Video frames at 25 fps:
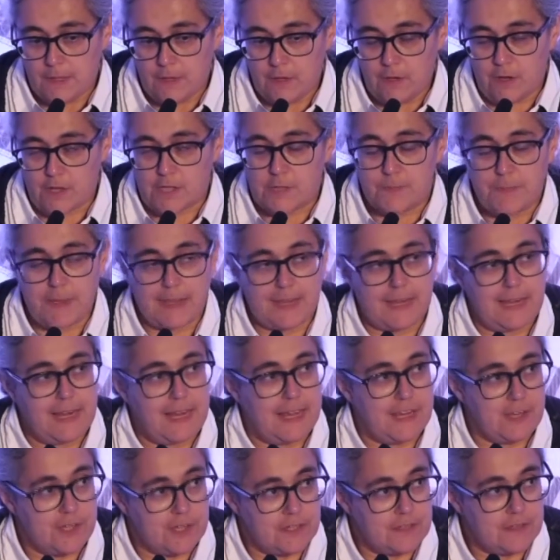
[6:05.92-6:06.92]
you know,
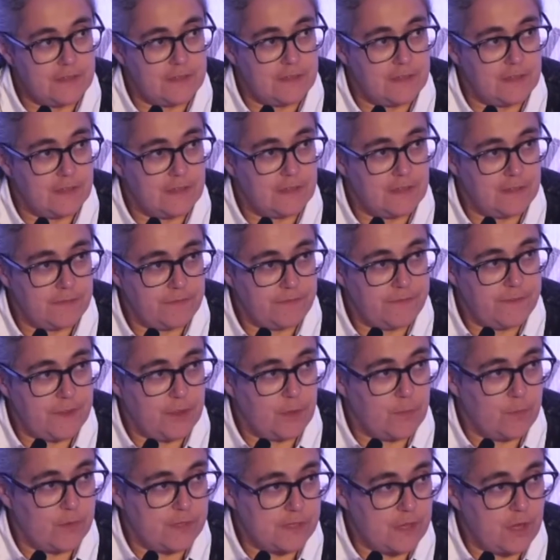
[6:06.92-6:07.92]
speculation that
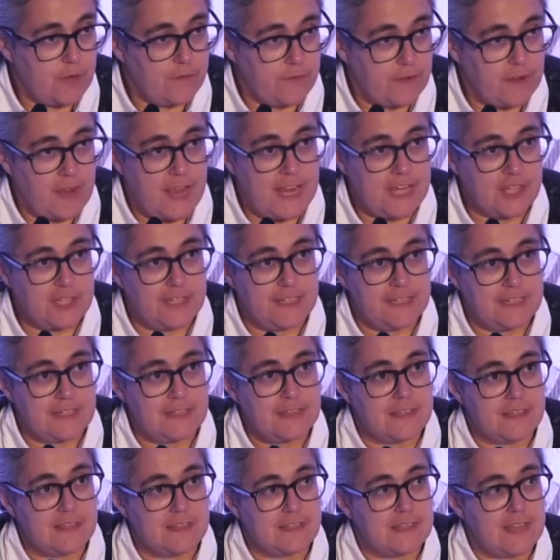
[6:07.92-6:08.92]
film was over, and actually
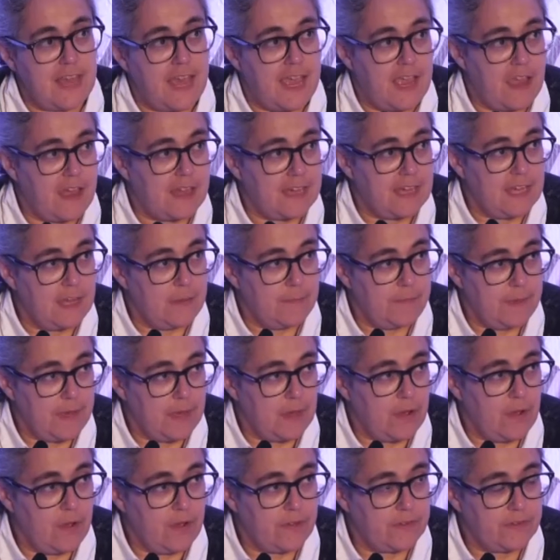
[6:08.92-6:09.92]
to this day I keep
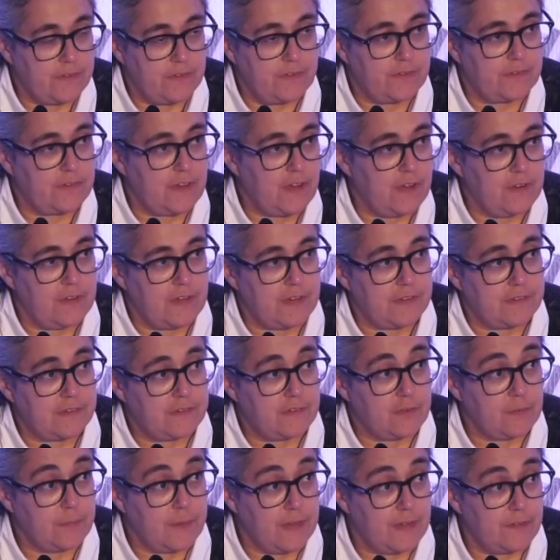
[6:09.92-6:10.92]
being asked, does Kodak
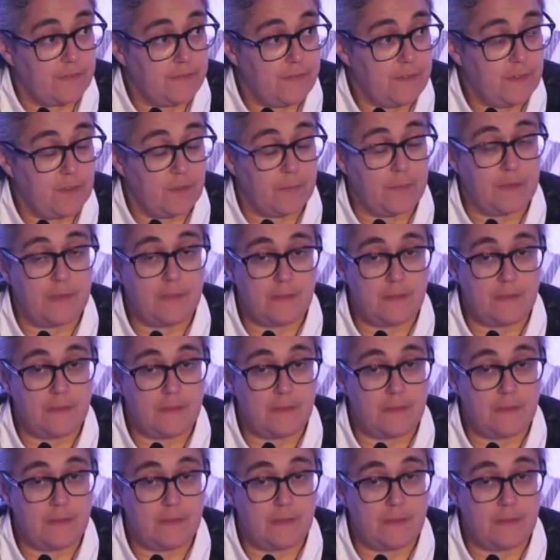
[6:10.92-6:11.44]
still make film?